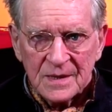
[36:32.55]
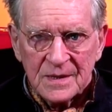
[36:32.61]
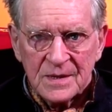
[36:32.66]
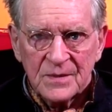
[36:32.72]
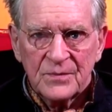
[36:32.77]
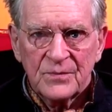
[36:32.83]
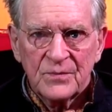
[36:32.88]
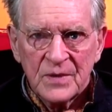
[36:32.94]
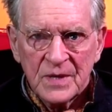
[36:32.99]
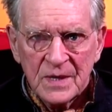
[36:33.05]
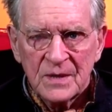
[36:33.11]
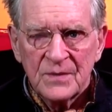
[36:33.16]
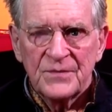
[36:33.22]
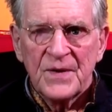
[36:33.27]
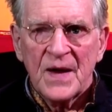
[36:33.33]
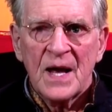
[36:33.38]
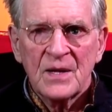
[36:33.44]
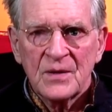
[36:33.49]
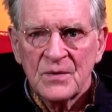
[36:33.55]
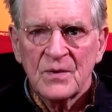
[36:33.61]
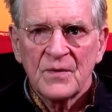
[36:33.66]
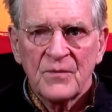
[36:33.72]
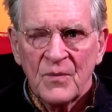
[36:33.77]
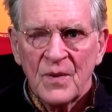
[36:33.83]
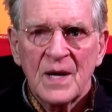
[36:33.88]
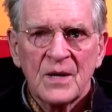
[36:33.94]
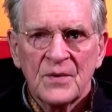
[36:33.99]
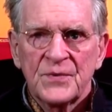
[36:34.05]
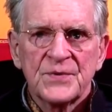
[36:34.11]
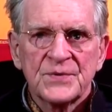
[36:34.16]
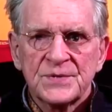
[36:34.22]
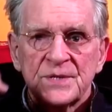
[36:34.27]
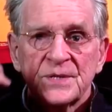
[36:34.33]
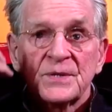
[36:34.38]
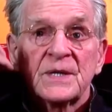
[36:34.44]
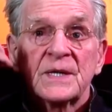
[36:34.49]
The real value of wealth
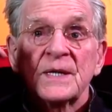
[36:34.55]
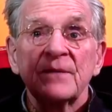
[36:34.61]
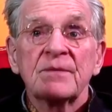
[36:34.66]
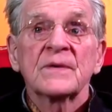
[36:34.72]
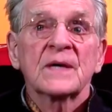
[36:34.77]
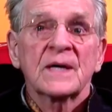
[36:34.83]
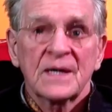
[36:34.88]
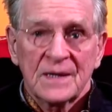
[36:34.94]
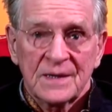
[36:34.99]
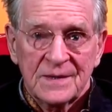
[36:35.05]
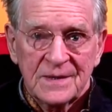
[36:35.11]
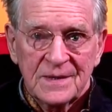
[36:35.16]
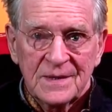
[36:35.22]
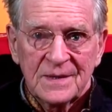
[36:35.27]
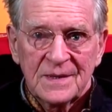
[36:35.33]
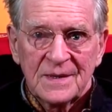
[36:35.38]
is the giving it.